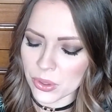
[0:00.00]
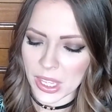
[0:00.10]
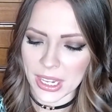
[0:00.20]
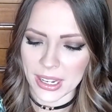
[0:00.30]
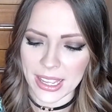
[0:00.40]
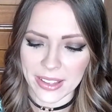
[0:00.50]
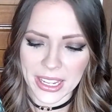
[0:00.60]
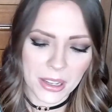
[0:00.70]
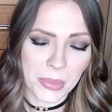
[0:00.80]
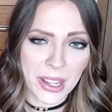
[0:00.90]
and I
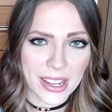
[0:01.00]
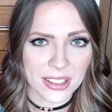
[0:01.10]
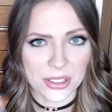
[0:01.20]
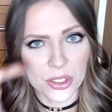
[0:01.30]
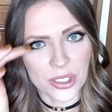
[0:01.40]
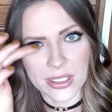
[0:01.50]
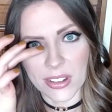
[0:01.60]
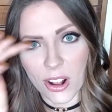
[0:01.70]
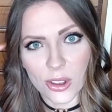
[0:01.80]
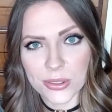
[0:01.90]
like applying this just
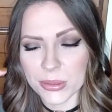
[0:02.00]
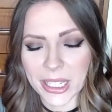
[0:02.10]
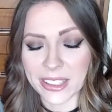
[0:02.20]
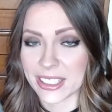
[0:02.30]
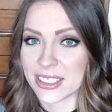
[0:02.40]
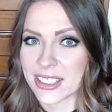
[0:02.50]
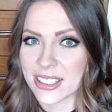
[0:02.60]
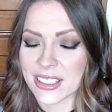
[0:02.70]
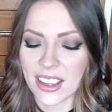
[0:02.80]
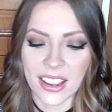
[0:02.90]
all over my lids